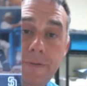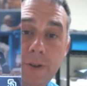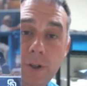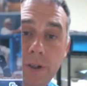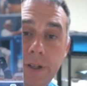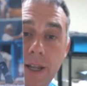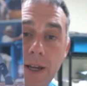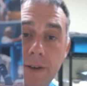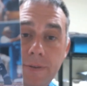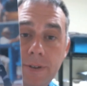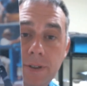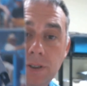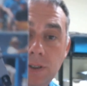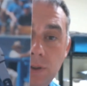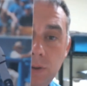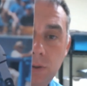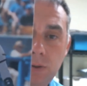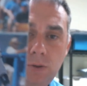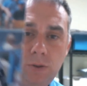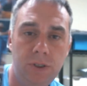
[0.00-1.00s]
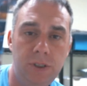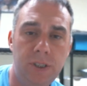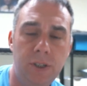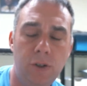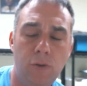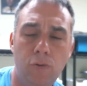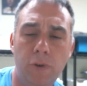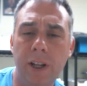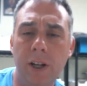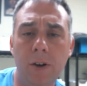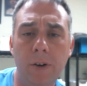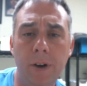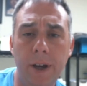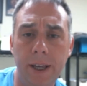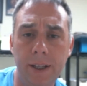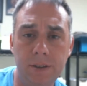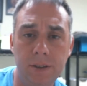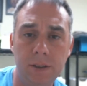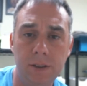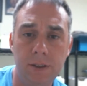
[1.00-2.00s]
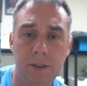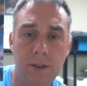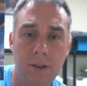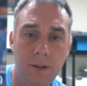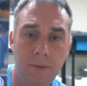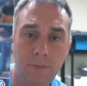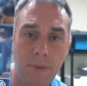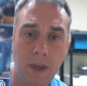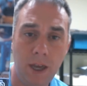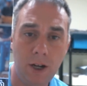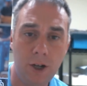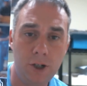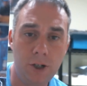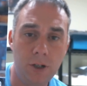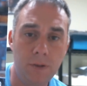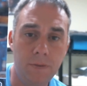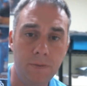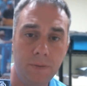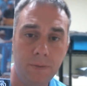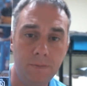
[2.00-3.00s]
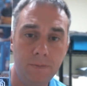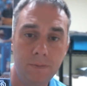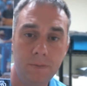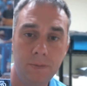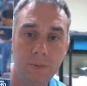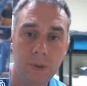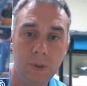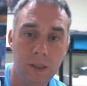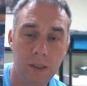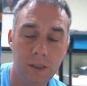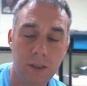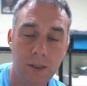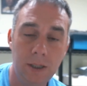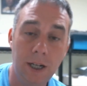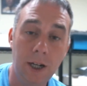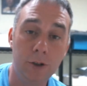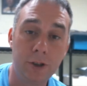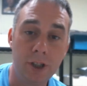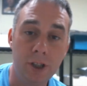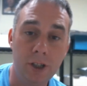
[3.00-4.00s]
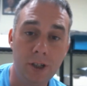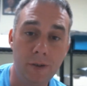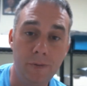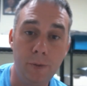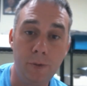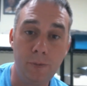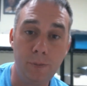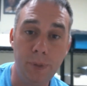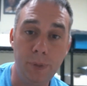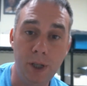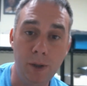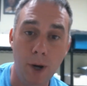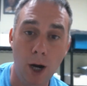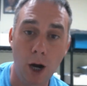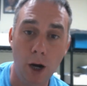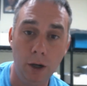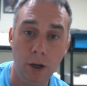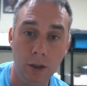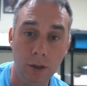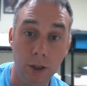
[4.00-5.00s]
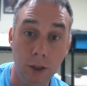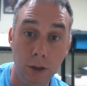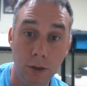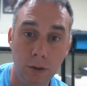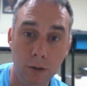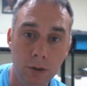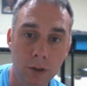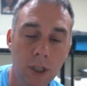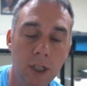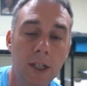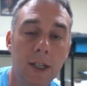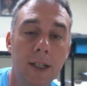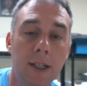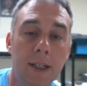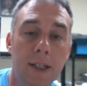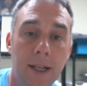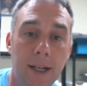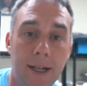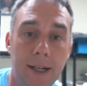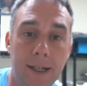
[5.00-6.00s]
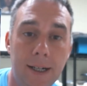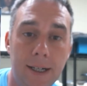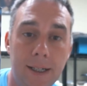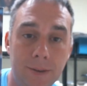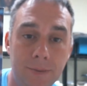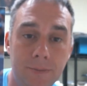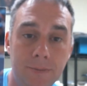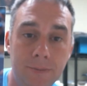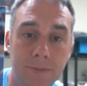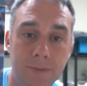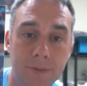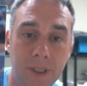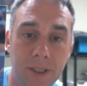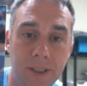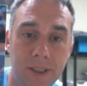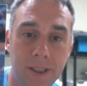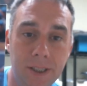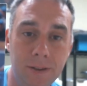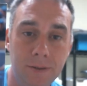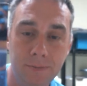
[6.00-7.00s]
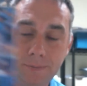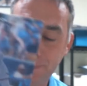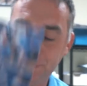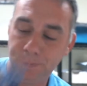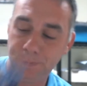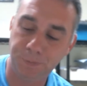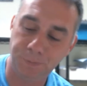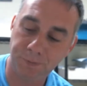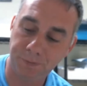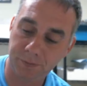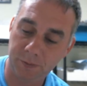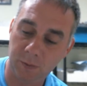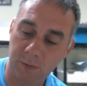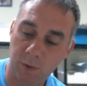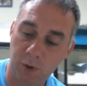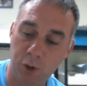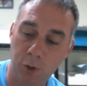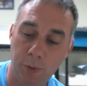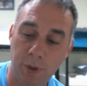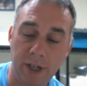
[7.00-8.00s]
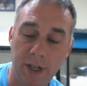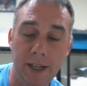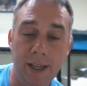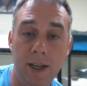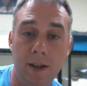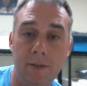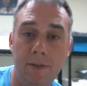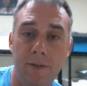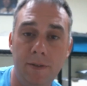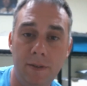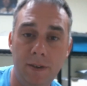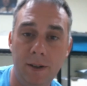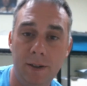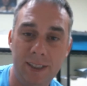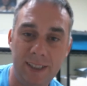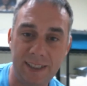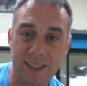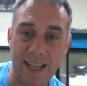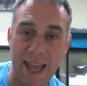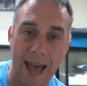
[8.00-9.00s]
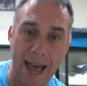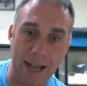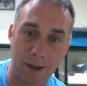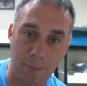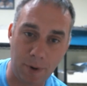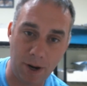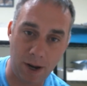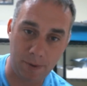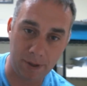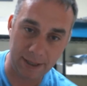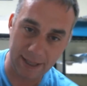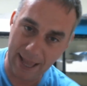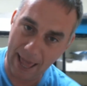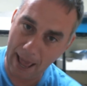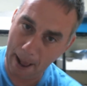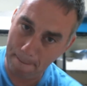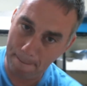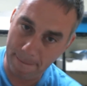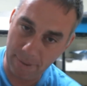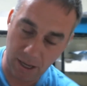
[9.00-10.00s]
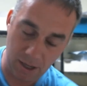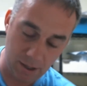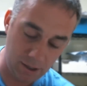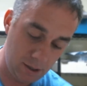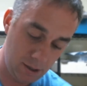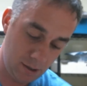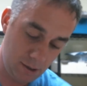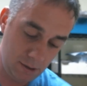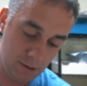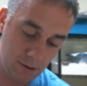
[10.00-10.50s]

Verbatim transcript: Phil Nevins, who's the Reno Aces manager out to B-Mart. Um, there you go. Which you probably have a stack, probably about that big.